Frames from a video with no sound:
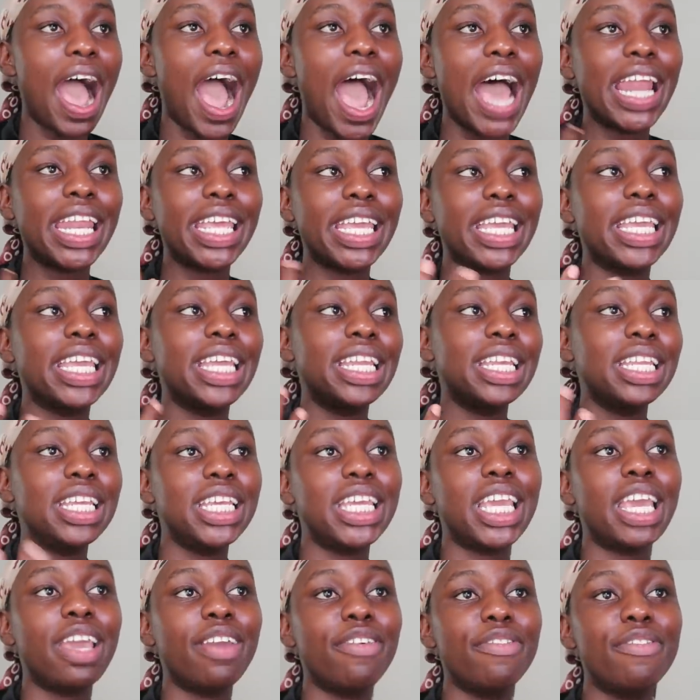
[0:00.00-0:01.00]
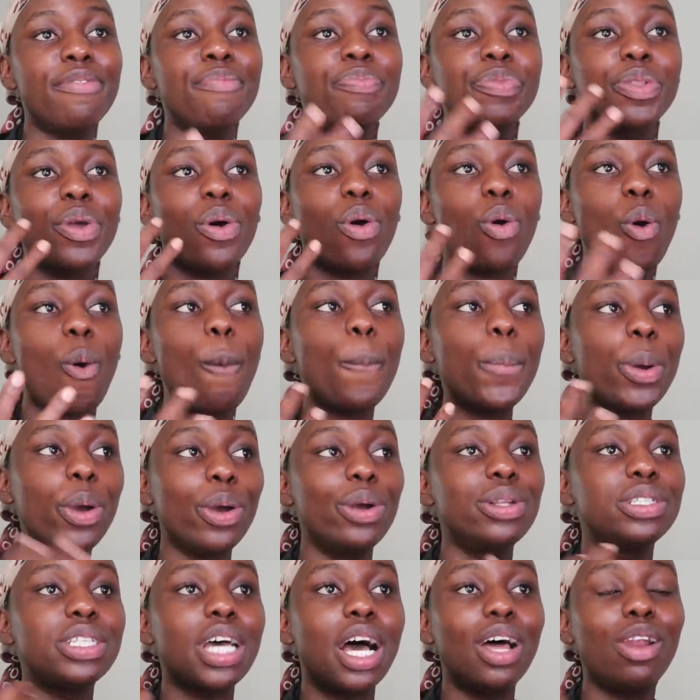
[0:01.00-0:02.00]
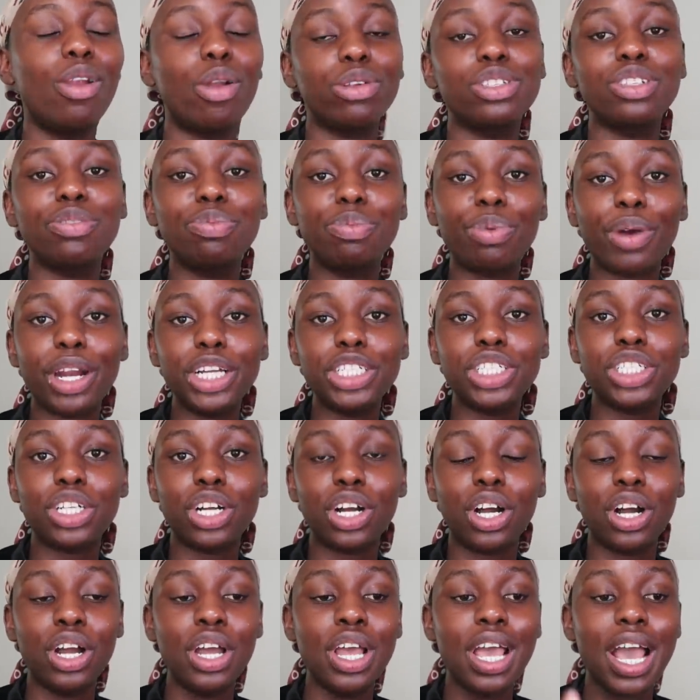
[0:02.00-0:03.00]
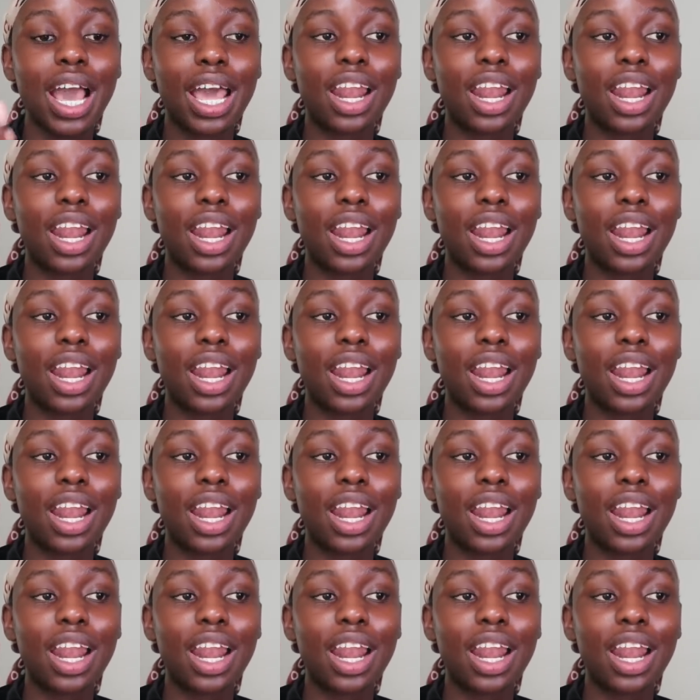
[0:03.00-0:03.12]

and it can give or put a lot of pressure